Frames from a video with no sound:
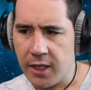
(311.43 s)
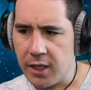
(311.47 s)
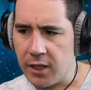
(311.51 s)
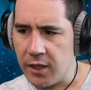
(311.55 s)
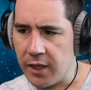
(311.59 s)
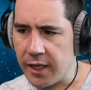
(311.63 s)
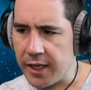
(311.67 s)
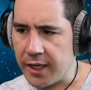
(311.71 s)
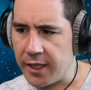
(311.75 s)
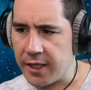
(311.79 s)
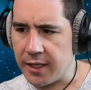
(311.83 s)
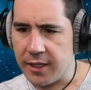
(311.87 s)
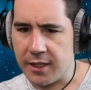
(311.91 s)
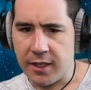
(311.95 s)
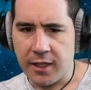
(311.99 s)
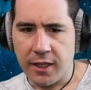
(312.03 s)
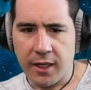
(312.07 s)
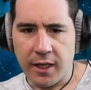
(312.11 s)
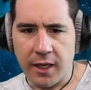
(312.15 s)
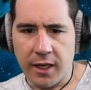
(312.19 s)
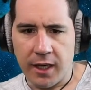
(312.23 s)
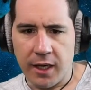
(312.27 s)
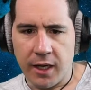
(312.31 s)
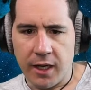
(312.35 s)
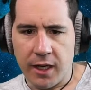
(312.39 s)
Like,
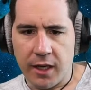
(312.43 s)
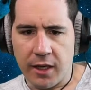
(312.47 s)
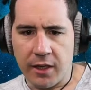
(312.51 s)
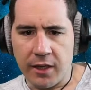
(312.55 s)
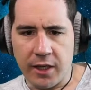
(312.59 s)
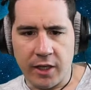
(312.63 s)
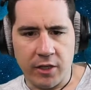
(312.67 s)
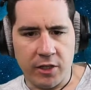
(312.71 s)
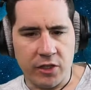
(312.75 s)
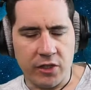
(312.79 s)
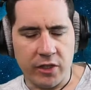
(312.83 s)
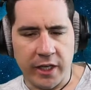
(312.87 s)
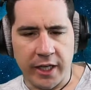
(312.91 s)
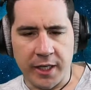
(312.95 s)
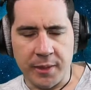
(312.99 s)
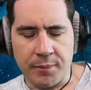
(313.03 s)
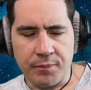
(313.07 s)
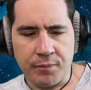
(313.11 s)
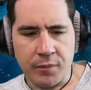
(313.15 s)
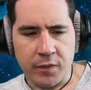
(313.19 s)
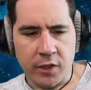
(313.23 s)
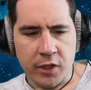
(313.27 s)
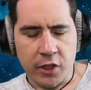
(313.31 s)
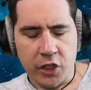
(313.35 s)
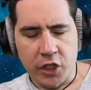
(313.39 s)
they're just like,
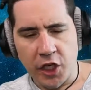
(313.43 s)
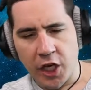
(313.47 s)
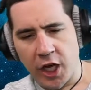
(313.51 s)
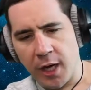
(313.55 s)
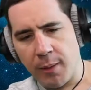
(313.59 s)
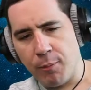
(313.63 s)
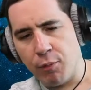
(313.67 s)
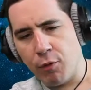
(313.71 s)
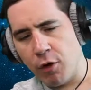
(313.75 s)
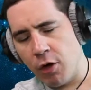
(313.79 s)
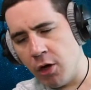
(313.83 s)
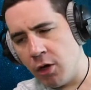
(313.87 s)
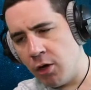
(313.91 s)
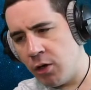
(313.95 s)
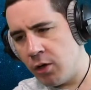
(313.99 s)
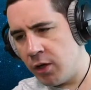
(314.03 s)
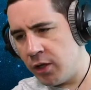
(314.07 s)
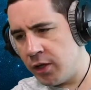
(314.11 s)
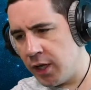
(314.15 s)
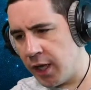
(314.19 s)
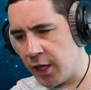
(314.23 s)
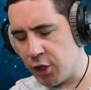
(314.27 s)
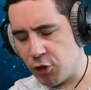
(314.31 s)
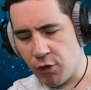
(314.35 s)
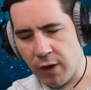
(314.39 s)
yeah, bro,
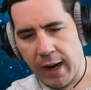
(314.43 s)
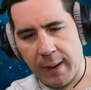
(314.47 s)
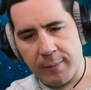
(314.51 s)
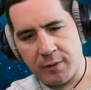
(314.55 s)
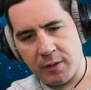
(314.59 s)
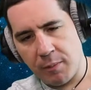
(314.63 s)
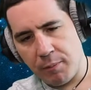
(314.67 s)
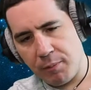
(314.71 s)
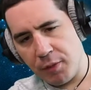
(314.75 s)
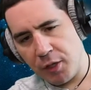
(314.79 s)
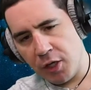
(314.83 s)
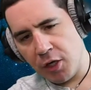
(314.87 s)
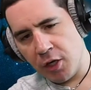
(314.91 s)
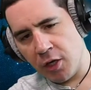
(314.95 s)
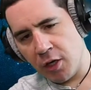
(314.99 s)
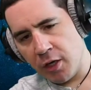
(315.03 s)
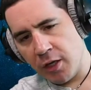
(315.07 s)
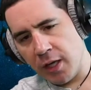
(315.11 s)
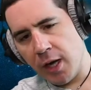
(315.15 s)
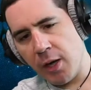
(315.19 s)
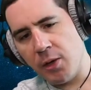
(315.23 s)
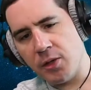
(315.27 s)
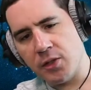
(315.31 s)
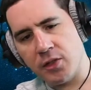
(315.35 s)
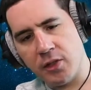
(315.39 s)
I grabbed a beer
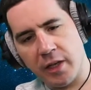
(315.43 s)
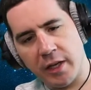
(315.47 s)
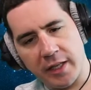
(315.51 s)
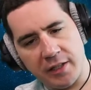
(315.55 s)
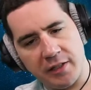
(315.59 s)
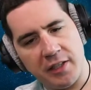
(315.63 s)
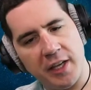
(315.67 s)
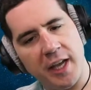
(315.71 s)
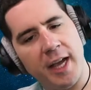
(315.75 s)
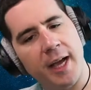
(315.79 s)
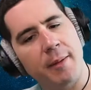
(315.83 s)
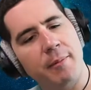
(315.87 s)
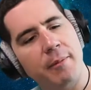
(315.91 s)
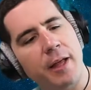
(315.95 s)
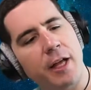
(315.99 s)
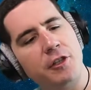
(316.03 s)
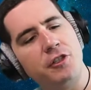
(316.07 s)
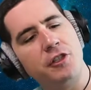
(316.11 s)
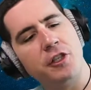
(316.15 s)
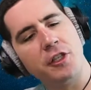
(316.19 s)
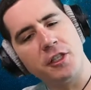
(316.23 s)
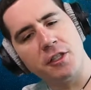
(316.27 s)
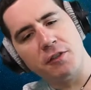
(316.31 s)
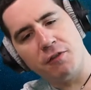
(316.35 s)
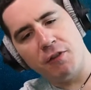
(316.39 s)
and I was like, damn, that
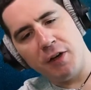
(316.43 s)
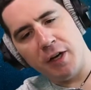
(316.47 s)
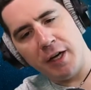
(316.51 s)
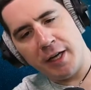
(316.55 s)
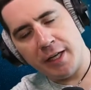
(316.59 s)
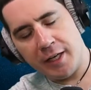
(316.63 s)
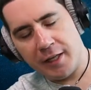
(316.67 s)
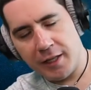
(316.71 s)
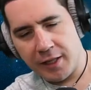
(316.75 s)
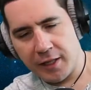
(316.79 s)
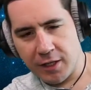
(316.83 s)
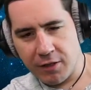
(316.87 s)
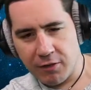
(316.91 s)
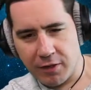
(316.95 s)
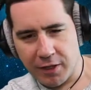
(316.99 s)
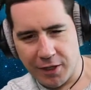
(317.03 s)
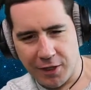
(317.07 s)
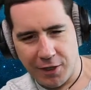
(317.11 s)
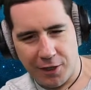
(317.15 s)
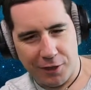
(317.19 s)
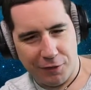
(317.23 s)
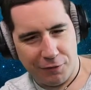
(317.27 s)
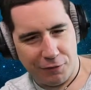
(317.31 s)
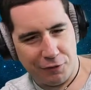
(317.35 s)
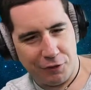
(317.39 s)
chick's fine. And then they were like,
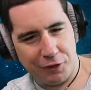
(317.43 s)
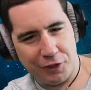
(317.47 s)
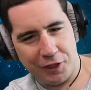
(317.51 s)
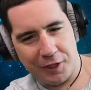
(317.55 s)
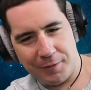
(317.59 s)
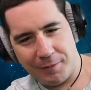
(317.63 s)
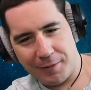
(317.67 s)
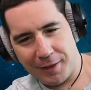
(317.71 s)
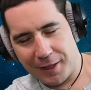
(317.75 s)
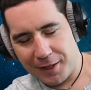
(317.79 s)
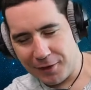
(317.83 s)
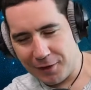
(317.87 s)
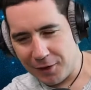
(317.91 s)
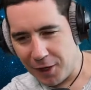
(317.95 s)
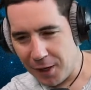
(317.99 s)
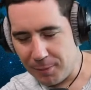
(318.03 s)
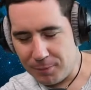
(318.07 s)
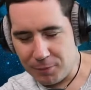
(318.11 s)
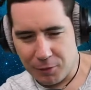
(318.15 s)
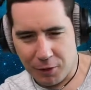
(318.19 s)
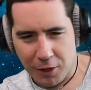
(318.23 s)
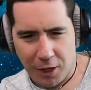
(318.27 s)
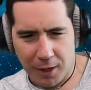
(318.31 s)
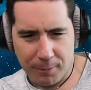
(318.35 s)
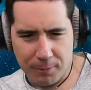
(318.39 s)
oh, shit, man,
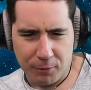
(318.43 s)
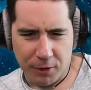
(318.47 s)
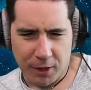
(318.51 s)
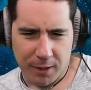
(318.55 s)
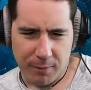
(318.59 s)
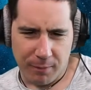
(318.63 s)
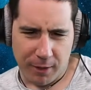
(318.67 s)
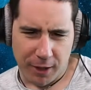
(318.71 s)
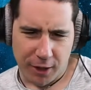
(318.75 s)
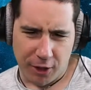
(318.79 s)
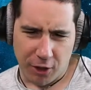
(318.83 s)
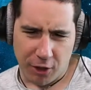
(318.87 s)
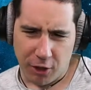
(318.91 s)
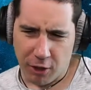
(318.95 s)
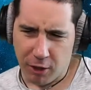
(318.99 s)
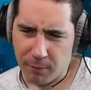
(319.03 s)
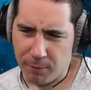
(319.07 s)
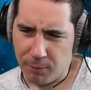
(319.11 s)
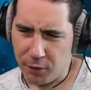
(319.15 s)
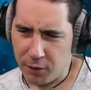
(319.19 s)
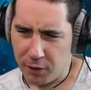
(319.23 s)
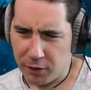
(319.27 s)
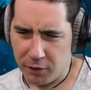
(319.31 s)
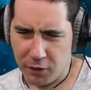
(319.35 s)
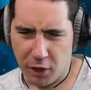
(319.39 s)
up, upgrade my car,
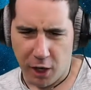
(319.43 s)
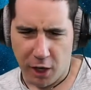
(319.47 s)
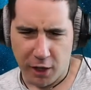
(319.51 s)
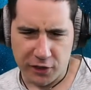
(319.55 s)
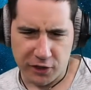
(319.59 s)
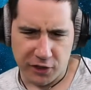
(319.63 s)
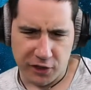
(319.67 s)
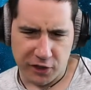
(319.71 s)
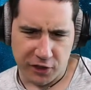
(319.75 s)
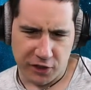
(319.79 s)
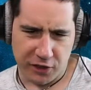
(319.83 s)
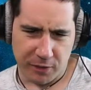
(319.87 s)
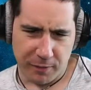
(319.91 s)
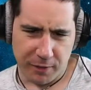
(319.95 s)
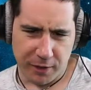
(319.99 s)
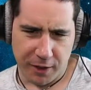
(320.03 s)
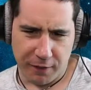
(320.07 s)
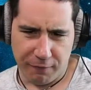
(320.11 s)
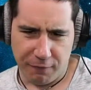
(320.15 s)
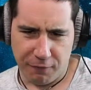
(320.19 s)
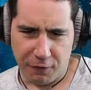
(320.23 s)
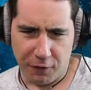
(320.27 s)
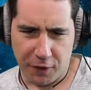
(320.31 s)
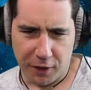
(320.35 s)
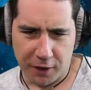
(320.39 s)
put a NOS system in
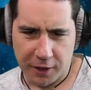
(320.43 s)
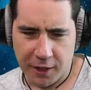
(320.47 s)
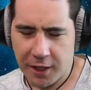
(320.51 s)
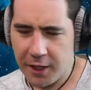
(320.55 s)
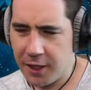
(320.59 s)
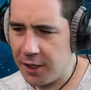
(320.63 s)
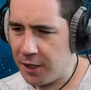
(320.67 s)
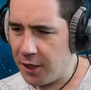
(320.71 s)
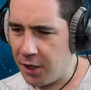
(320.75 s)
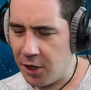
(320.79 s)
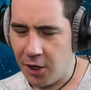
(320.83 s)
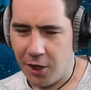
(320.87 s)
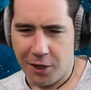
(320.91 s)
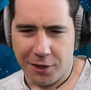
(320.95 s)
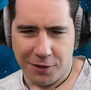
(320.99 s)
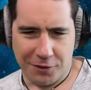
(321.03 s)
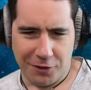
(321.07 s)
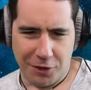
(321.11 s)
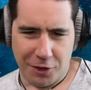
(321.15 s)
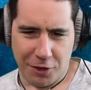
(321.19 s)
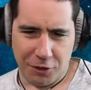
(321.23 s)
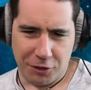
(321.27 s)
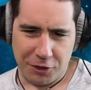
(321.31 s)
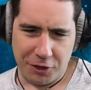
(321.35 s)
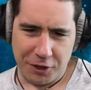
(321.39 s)
it. Fuck. Oh,
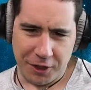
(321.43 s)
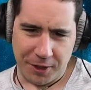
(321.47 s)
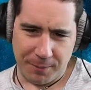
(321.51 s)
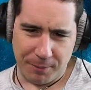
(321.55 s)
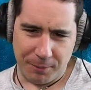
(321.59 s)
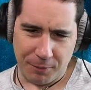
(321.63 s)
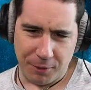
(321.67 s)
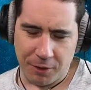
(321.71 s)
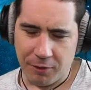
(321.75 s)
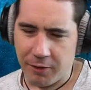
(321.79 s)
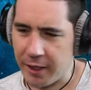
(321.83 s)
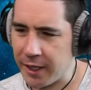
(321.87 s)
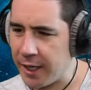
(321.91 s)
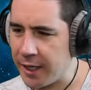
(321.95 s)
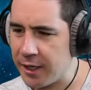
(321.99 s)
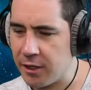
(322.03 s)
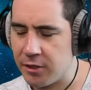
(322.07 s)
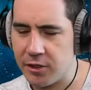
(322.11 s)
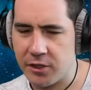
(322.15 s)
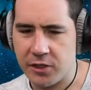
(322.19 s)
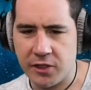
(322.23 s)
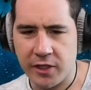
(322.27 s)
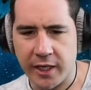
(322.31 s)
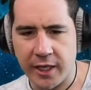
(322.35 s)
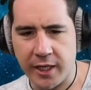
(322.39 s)
no, shit, bro. Like, and they're
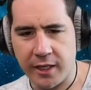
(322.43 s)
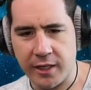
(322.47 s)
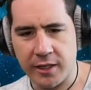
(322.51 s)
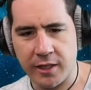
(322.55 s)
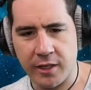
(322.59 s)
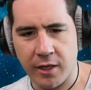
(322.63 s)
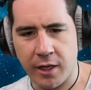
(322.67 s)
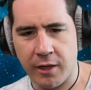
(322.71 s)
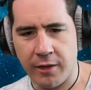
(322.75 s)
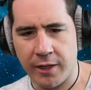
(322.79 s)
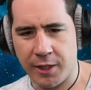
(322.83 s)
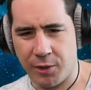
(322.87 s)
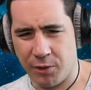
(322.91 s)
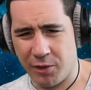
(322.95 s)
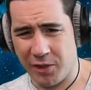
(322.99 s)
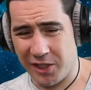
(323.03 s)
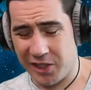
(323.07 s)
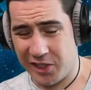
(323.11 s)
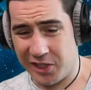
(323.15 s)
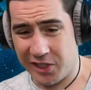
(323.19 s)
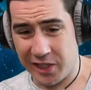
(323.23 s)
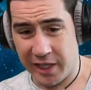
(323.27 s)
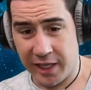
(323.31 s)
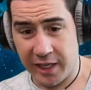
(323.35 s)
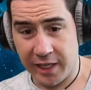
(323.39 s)
just like, they're not like really
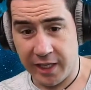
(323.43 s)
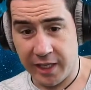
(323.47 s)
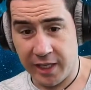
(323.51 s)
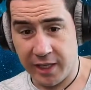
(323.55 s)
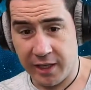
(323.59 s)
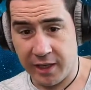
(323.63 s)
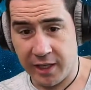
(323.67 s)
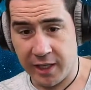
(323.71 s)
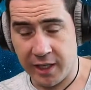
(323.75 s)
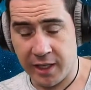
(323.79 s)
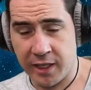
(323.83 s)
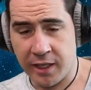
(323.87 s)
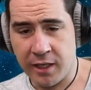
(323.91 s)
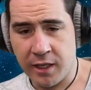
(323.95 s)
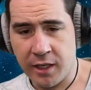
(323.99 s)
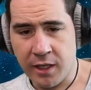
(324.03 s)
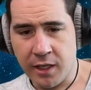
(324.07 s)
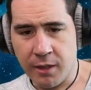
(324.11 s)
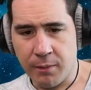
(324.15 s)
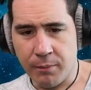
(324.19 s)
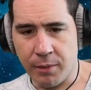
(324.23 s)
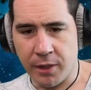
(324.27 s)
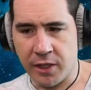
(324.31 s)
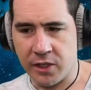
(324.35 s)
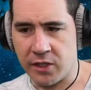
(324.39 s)
saying anything,
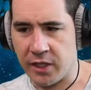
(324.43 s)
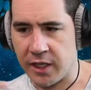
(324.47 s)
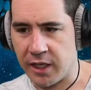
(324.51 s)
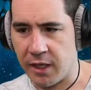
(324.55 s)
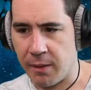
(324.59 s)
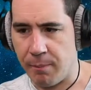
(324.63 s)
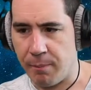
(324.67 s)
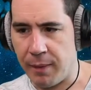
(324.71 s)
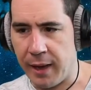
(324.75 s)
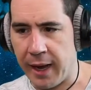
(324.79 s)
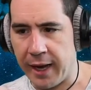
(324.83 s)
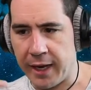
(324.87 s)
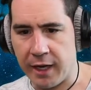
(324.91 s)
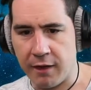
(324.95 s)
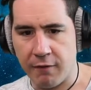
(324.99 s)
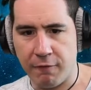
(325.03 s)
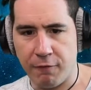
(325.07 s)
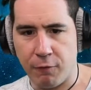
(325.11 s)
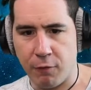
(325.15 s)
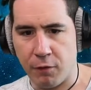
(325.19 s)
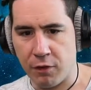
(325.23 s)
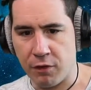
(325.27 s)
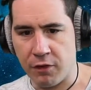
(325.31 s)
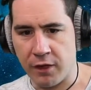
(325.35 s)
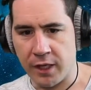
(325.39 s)
but it's like a back and
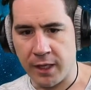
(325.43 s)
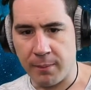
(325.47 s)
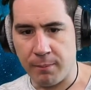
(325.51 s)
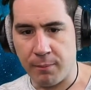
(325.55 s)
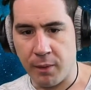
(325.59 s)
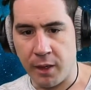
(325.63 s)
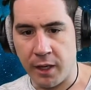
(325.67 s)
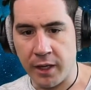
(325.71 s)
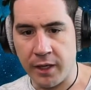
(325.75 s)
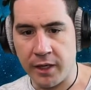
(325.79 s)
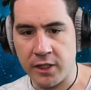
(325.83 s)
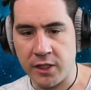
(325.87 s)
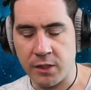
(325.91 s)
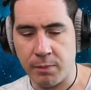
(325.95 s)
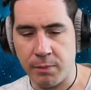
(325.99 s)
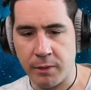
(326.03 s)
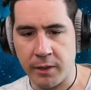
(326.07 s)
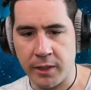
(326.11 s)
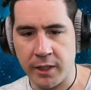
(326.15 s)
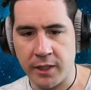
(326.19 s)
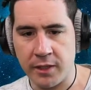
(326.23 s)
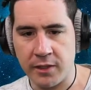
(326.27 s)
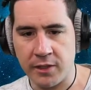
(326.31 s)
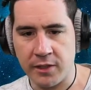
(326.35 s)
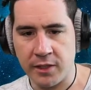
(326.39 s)
forth, like, bond
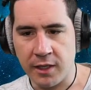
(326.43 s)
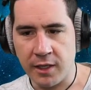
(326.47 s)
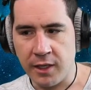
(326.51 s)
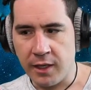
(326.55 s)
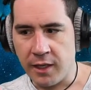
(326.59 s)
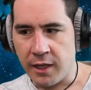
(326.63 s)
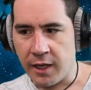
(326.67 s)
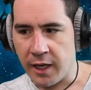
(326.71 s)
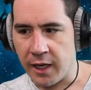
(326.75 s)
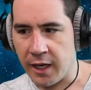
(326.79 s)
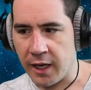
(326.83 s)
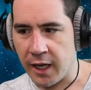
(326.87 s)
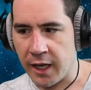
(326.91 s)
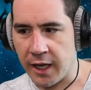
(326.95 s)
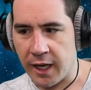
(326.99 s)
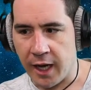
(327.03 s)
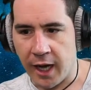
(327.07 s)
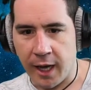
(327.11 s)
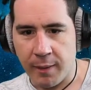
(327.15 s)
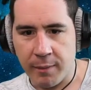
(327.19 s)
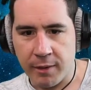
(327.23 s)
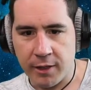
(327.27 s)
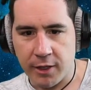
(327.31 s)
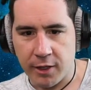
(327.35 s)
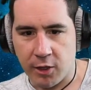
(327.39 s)
experience. And I,
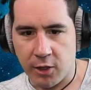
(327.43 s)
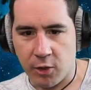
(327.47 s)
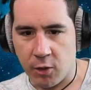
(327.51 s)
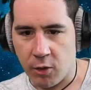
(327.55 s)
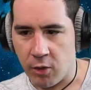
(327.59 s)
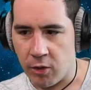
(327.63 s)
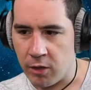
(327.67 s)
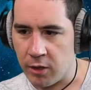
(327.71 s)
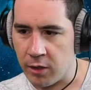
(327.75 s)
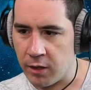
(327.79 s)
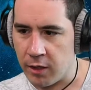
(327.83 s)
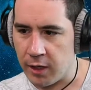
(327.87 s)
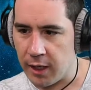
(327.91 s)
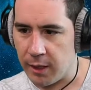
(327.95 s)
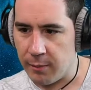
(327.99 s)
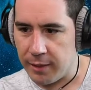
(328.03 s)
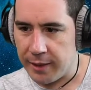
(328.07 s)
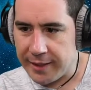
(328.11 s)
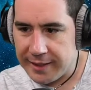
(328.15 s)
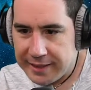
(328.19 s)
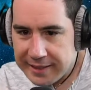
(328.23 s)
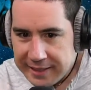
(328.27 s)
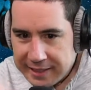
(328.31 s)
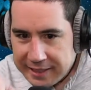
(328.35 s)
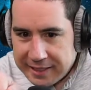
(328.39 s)
I'm in the corner and I'm
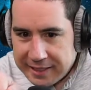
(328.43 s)
like,